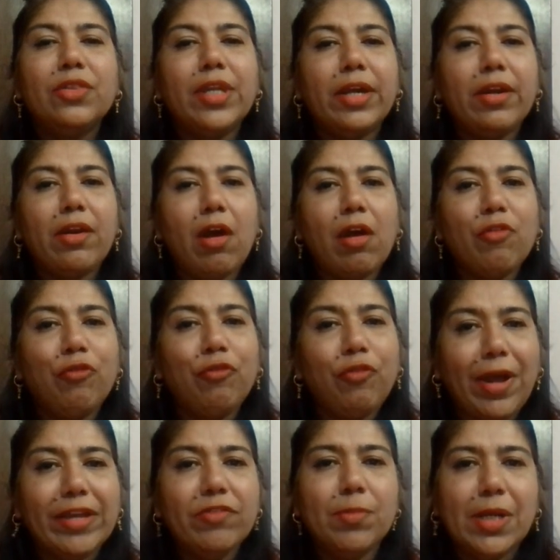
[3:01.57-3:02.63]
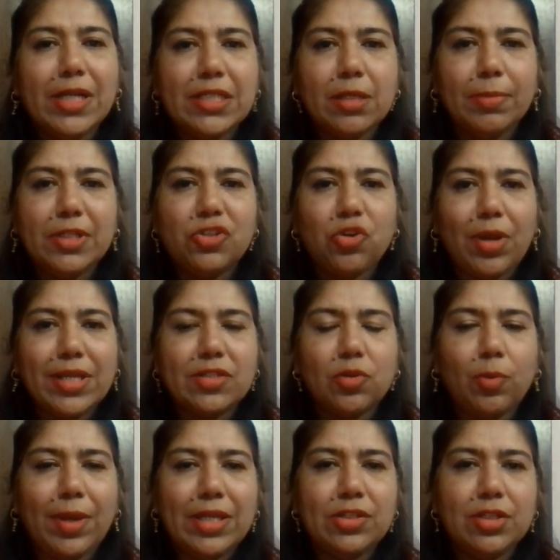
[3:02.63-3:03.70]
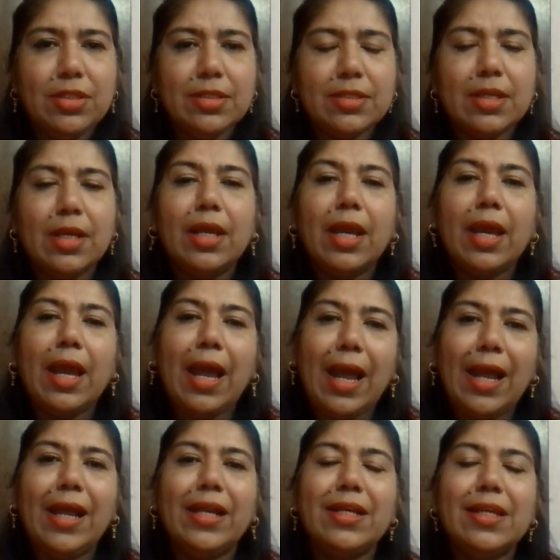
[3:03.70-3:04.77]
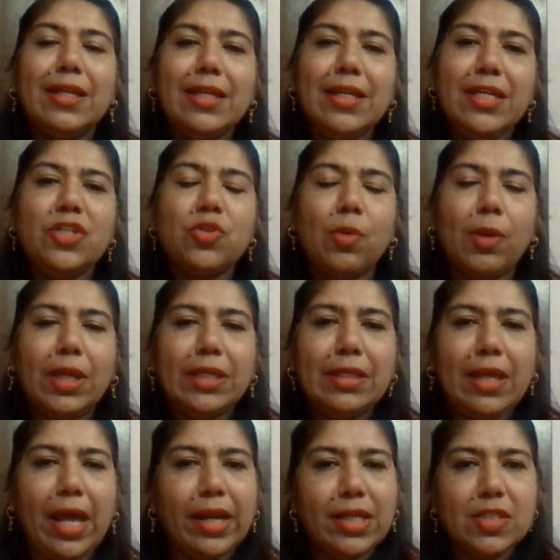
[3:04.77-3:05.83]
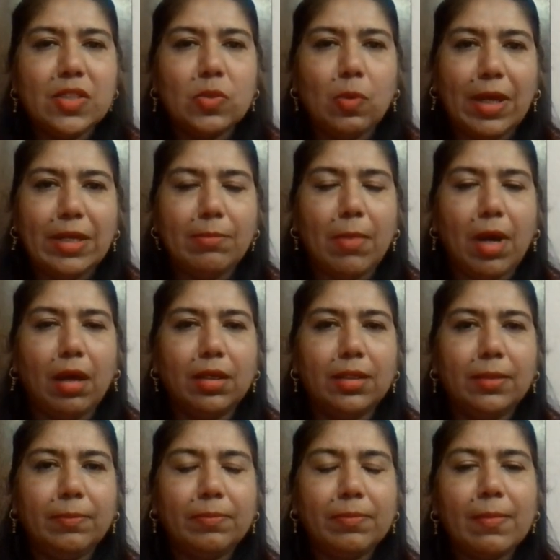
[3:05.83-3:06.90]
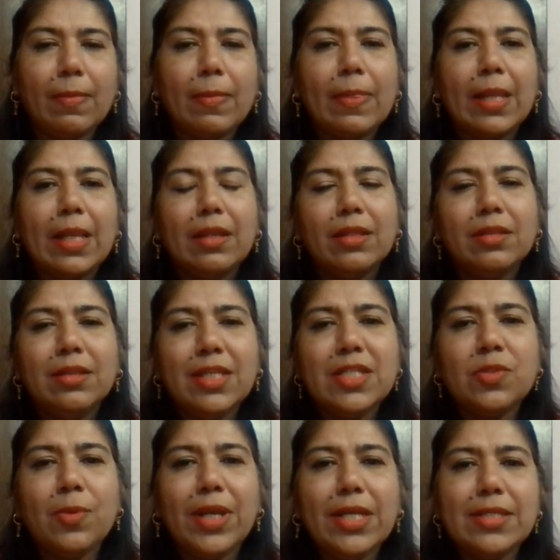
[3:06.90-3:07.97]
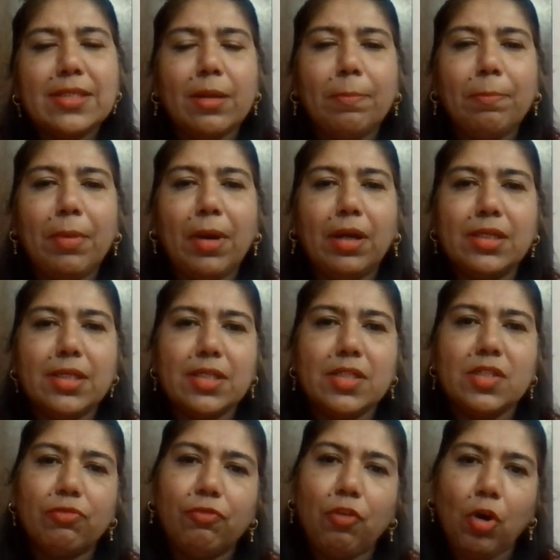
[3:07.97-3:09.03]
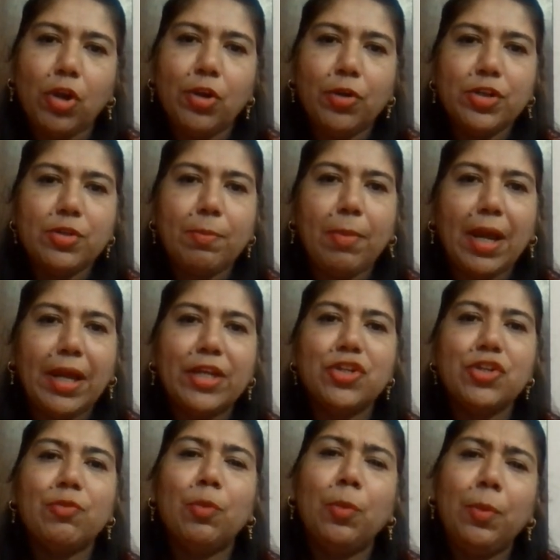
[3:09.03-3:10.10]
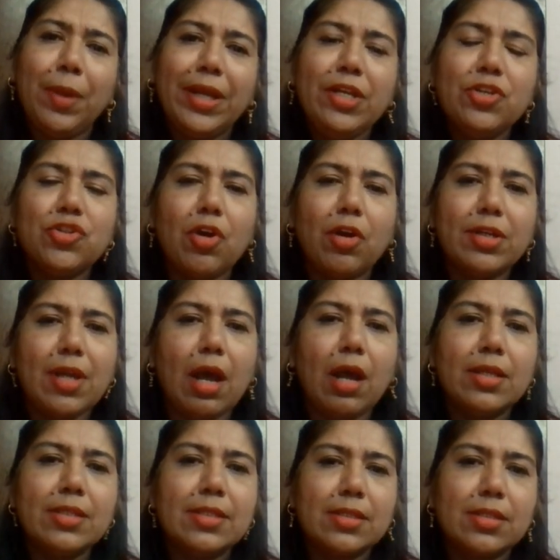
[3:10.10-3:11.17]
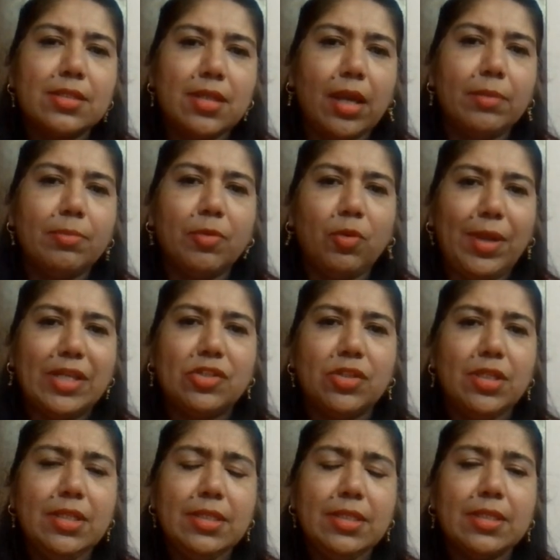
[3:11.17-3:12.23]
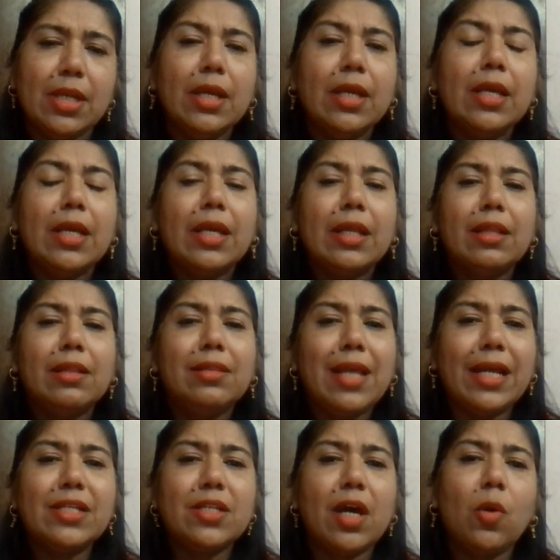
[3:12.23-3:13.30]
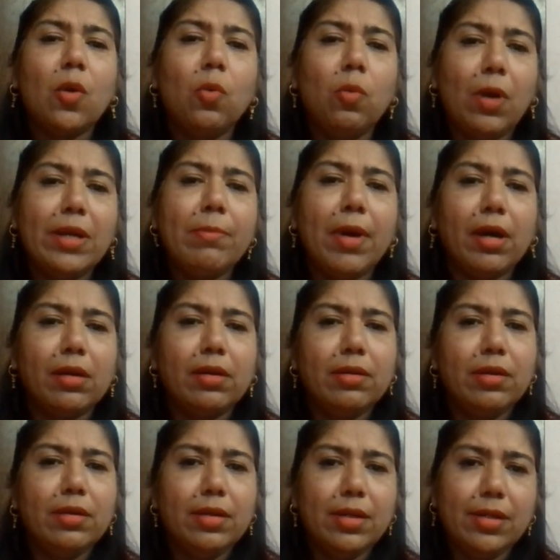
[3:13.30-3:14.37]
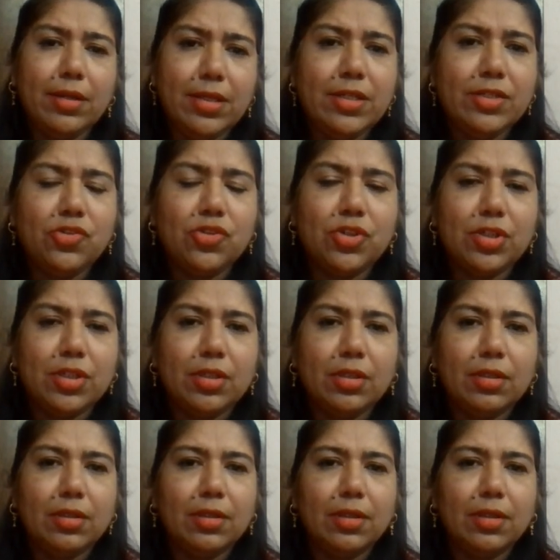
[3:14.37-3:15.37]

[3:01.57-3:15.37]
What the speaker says: There are 5 multiple choice questions and each one carries 1 mark. This very subpart is followed by very short answer type questions that are 1 marker each.